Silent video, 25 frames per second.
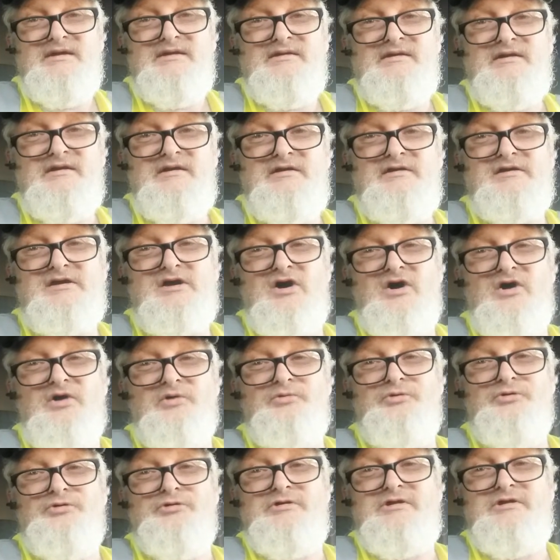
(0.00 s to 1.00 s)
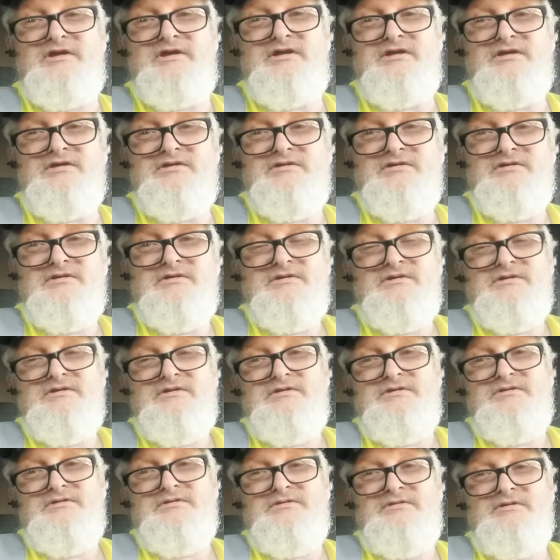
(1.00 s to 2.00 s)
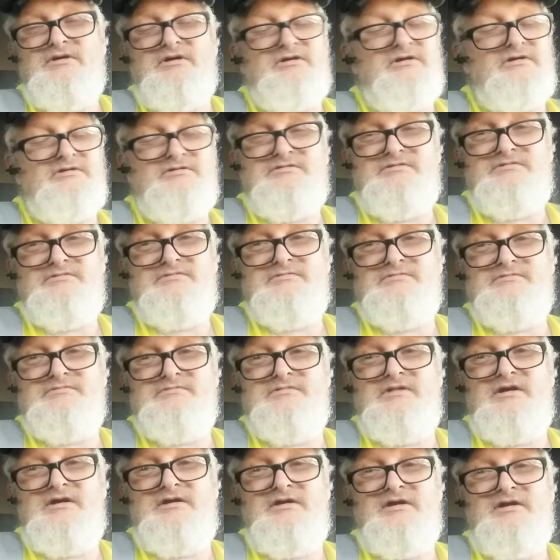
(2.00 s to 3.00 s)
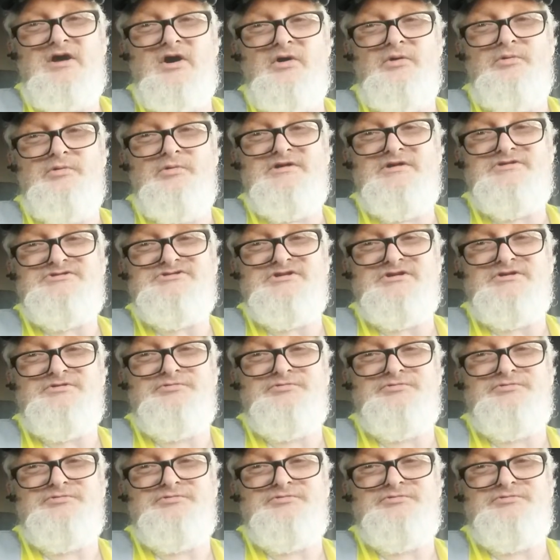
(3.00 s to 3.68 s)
there you go, Rudy. Or, there you go, Richard.